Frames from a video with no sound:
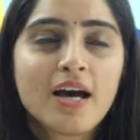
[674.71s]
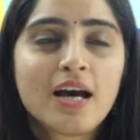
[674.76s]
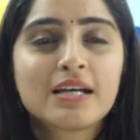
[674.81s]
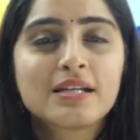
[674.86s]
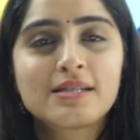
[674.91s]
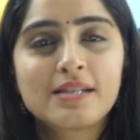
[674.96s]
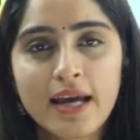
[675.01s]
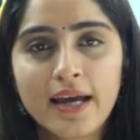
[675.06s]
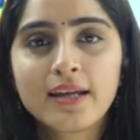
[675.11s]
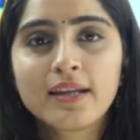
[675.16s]

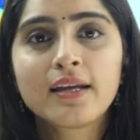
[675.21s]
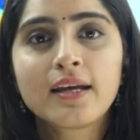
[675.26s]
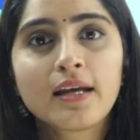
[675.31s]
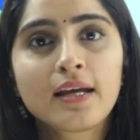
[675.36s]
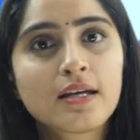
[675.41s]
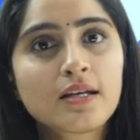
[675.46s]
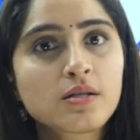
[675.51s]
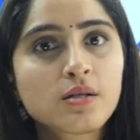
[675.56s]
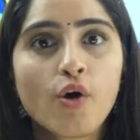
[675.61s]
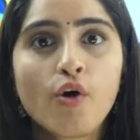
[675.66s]
Second thing
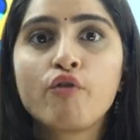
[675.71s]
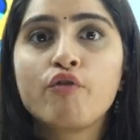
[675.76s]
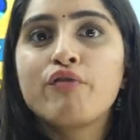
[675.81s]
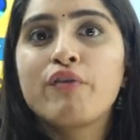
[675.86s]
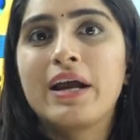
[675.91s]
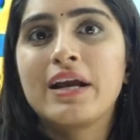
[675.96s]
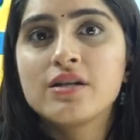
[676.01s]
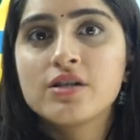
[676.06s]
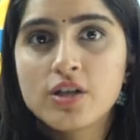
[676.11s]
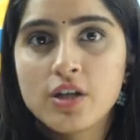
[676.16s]
is
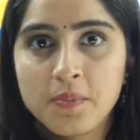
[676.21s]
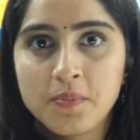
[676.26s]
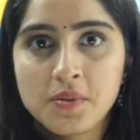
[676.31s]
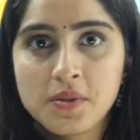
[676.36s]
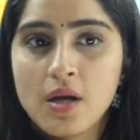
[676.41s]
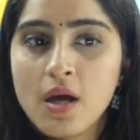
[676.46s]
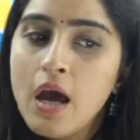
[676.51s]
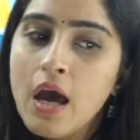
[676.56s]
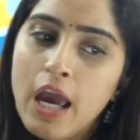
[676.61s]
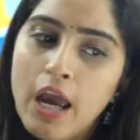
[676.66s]
friendships.
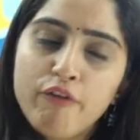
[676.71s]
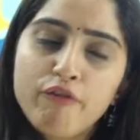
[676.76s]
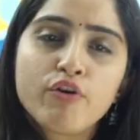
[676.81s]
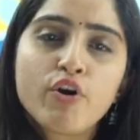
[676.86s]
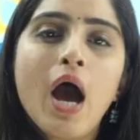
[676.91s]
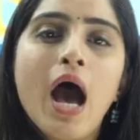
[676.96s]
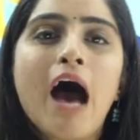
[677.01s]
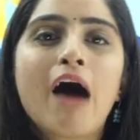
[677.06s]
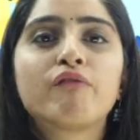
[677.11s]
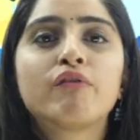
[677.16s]
If you
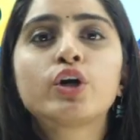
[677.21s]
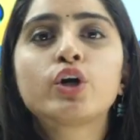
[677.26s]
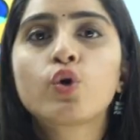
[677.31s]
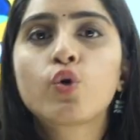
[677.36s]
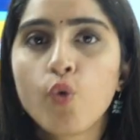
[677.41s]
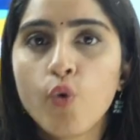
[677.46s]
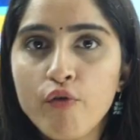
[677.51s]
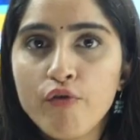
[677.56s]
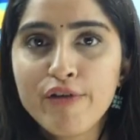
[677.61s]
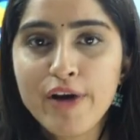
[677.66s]
have a
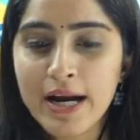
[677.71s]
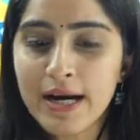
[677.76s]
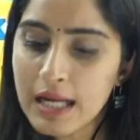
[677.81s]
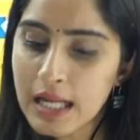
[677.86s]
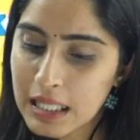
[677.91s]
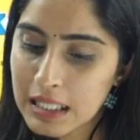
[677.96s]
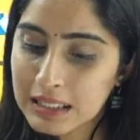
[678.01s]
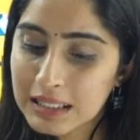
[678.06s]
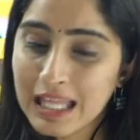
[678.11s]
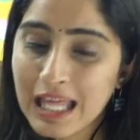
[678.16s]
true friend,
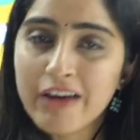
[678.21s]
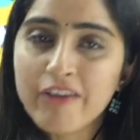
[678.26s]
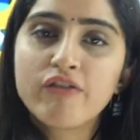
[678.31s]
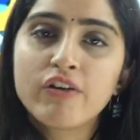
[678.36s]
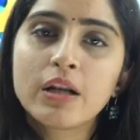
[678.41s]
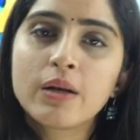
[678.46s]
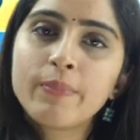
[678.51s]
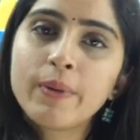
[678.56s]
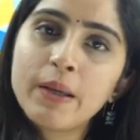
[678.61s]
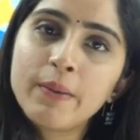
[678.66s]
they
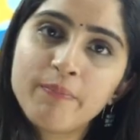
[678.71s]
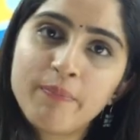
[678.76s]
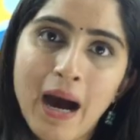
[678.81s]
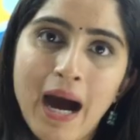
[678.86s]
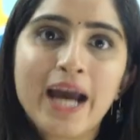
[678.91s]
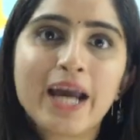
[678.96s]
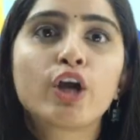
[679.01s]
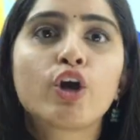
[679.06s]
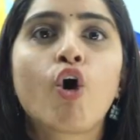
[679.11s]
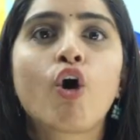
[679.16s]
will be by
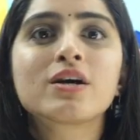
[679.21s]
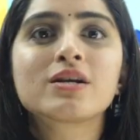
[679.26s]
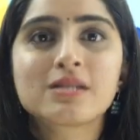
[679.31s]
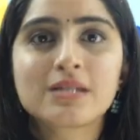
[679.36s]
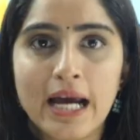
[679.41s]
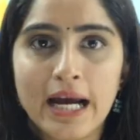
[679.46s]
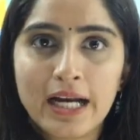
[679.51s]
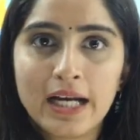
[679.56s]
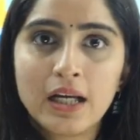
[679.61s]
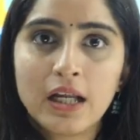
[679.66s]
your
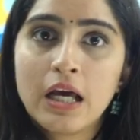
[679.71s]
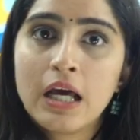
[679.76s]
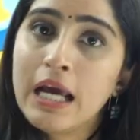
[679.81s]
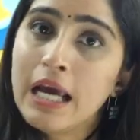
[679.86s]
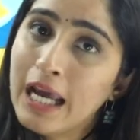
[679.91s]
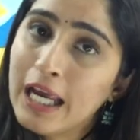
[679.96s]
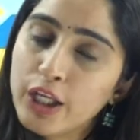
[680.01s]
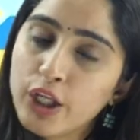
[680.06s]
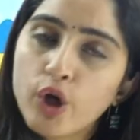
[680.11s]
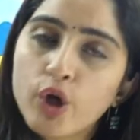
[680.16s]
side
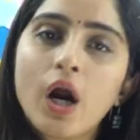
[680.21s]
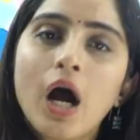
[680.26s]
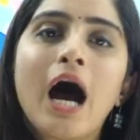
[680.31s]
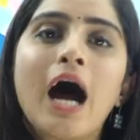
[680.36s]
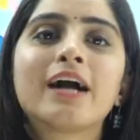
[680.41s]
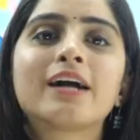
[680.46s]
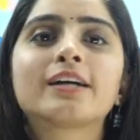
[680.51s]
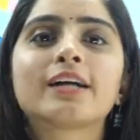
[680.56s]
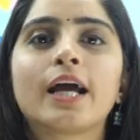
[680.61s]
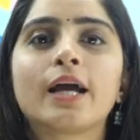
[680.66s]
in your
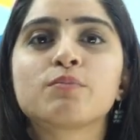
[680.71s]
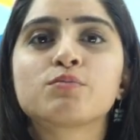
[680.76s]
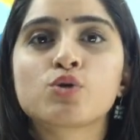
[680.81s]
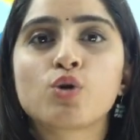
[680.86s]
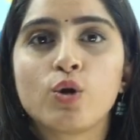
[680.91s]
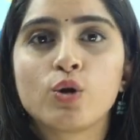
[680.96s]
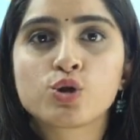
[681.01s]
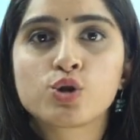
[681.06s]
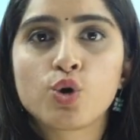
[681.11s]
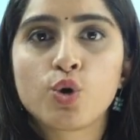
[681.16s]
hard times
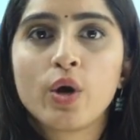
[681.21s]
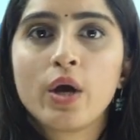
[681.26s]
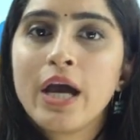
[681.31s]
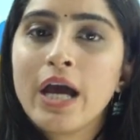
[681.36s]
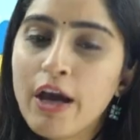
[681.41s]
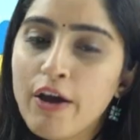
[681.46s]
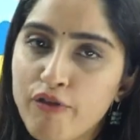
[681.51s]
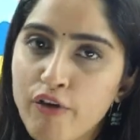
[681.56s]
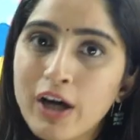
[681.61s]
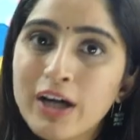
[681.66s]
also.
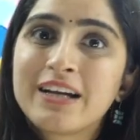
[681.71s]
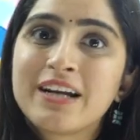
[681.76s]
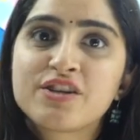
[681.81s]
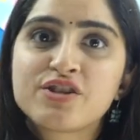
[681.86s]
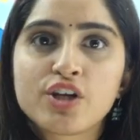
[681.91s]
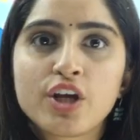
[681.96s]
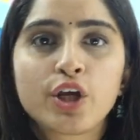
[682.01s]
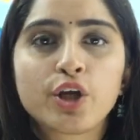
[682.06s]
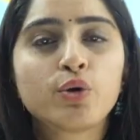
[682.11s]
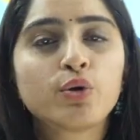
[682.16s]
If you're
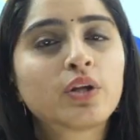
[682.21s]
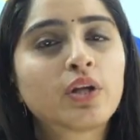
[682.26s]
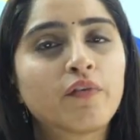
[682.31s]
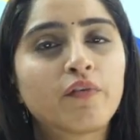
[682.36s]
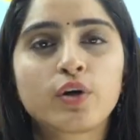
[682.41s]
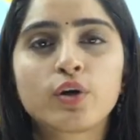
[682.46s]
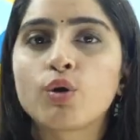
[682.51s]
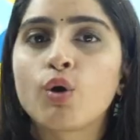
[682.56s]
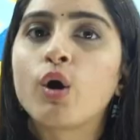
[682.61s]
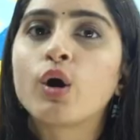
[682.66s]
ditching you, they were
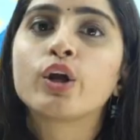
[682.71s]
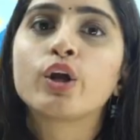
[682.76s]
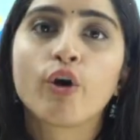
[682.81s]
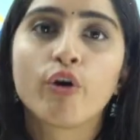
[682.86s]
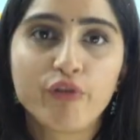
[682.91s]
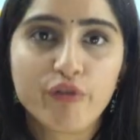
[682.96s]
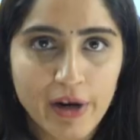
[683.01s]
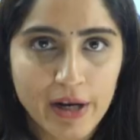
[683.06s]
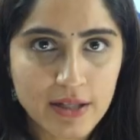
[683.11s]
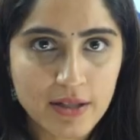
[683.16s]
not your
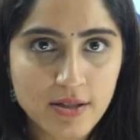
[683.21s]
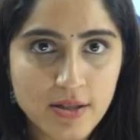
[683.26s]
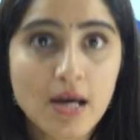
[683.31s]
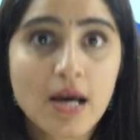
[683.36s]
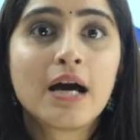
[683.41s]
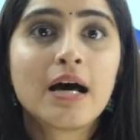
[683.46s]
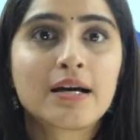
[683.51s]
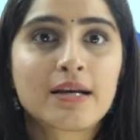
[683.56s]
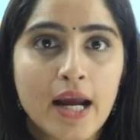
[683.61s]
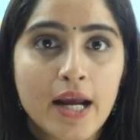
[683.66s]
friends,
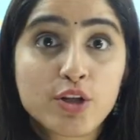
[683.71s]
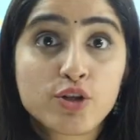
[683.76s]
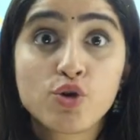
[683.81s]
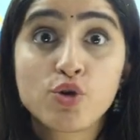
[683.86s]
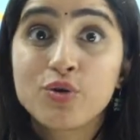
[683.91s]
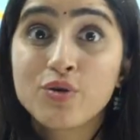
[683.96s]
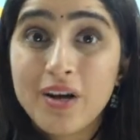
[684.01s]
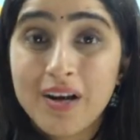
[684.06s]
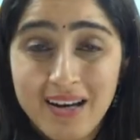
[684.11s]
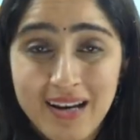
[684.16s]
right? So
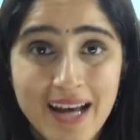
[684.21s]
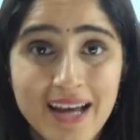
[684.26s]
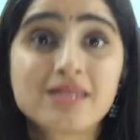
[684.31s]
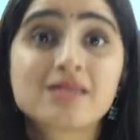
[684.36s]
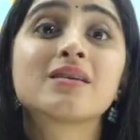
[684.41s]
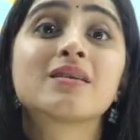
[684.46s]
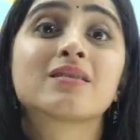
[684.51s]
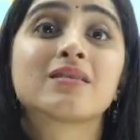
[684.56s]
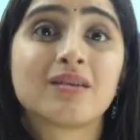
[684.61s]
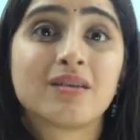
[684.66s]
realize
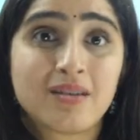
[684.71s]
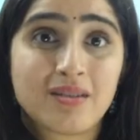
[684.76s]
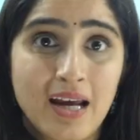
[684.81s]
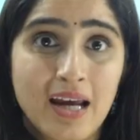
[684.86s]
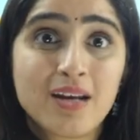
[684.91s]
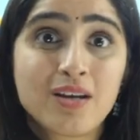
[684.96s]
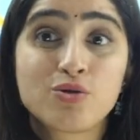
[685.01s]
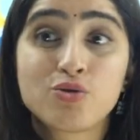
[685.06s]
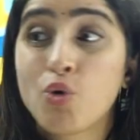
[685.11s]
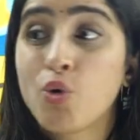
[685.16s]
it,
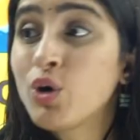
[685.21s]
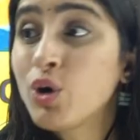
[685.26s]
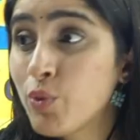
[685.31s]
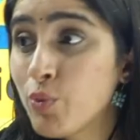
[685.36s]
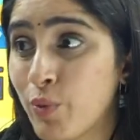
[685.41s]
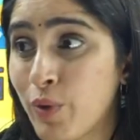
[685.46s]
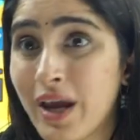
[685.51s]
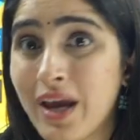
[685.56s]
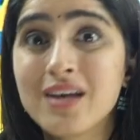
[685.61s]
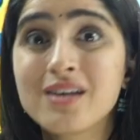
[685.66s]
right? Don't
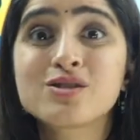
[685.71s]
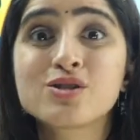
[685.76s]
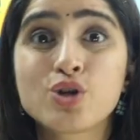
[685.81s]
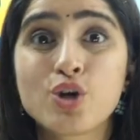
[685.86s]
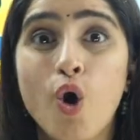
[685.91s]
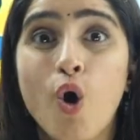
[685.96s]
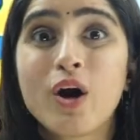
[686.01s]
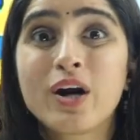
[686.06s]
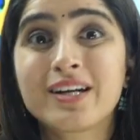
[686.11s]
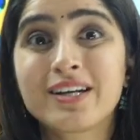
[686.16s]
waste
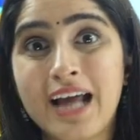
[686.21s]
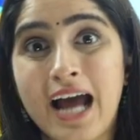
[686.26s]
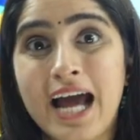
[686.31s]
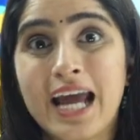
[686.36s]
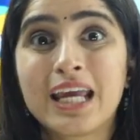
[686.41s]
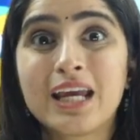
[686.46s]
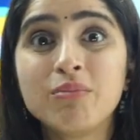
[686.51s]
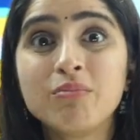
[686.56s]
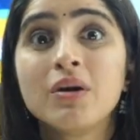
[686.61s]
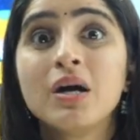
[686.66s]
your
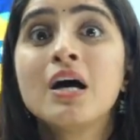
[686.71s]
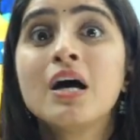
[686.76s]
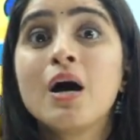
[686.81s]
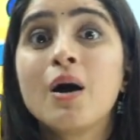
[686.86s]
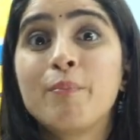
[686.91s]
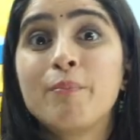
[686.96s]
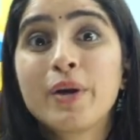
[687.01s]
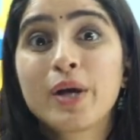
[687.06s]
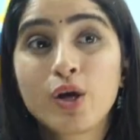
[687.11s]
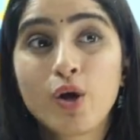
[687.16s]
time
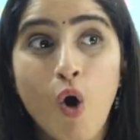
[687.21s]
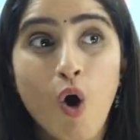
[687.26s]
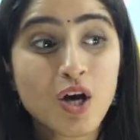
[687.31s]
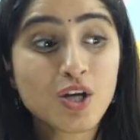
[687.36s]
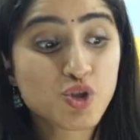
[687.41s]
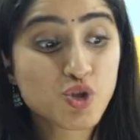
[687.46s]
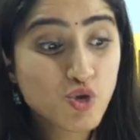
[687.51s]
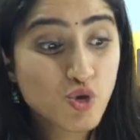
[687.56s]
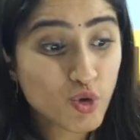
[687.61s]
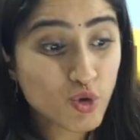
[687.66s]

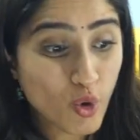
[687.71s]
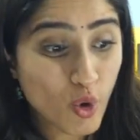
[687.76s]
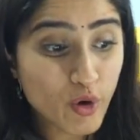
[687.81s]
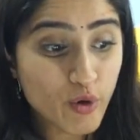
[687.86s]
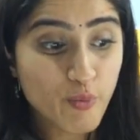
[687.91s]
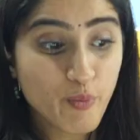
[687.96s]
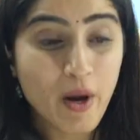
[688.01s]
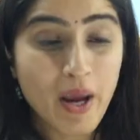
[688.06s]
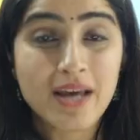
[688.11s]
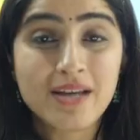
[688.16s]

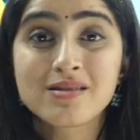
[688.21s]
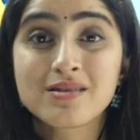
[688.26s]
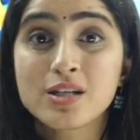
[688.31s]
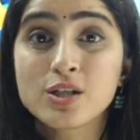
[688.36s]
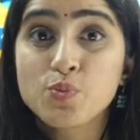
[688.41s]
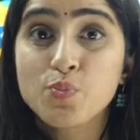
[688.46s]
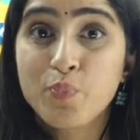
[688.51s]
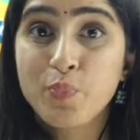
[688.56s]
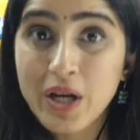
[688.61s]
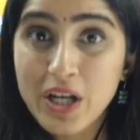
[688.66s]
don't waste
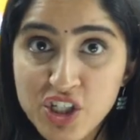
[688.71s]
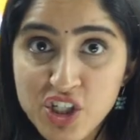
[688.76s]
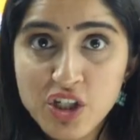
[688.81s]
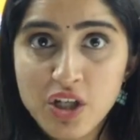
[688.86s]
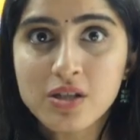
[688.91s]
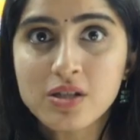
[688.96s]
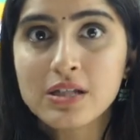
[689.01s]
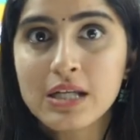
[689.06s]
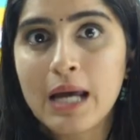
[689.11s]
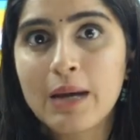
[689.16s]
this
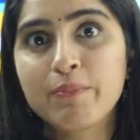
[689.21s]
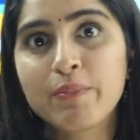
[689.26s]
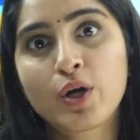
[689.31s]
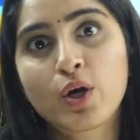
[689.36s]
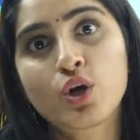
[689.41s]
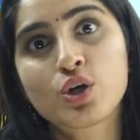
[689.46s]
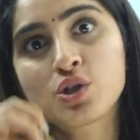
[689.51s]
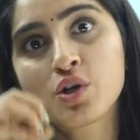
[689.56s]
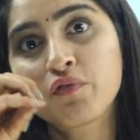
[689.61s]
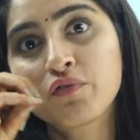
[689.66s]
precious time
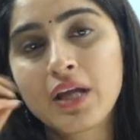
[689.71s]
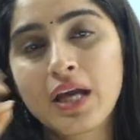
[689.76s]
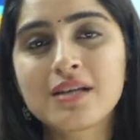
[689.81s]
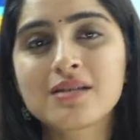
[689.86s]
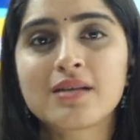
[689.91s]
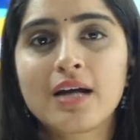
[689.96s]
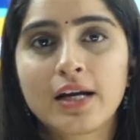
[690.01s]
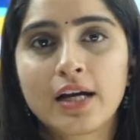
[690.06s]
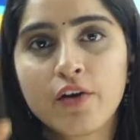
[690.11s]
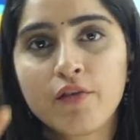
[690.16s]
because of things
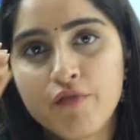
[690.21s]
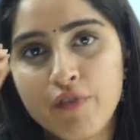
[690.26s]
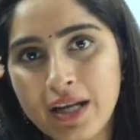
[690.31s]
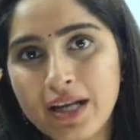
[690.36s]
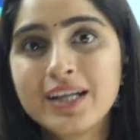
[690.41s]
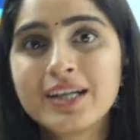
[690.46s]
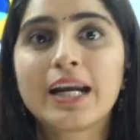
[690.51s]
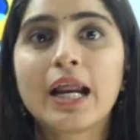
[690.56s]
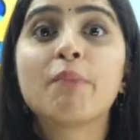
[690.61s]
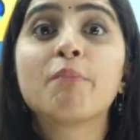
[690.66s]
that are
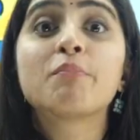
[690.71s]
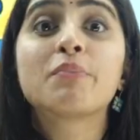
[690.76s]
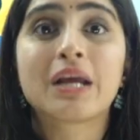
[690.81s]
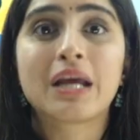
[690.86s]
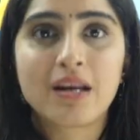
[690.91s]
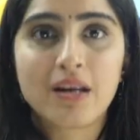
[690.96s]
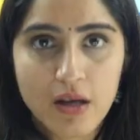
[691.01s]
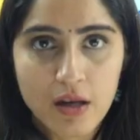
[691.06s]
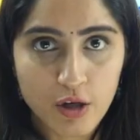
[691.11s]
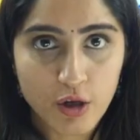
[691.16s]
very
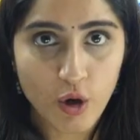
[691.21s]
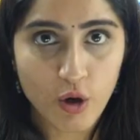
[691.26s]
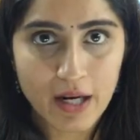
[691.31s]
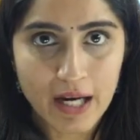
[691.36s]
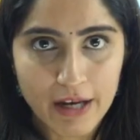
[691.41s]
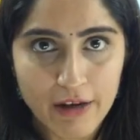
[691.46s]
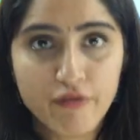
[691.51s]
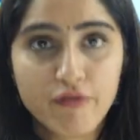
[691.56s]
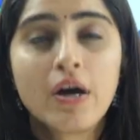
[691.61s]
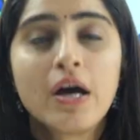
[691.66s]
temporary in your
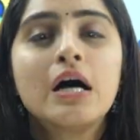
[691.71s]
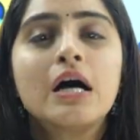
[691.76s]
life.